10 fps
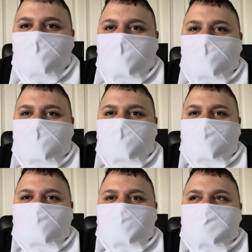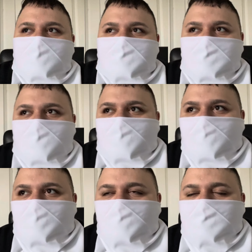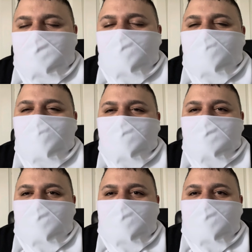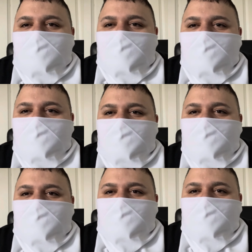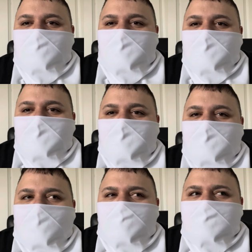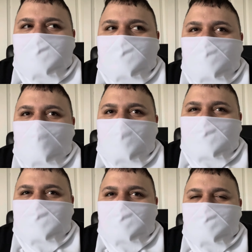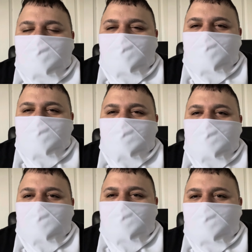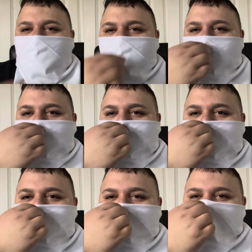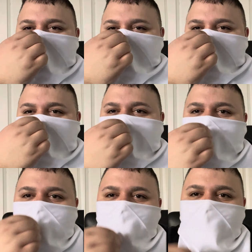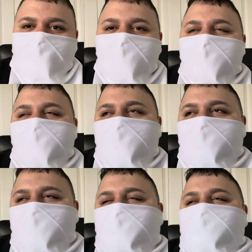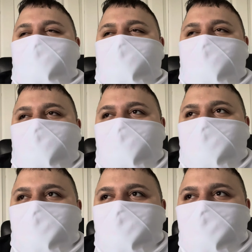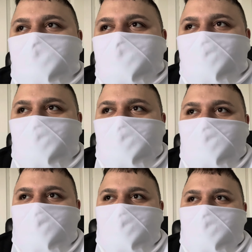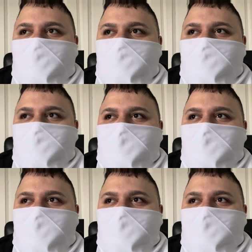like the new sound type of music, you know what I'm saying? And I would say like new age, you know what I'm saying? Like new age hip hop, and he's one of the ones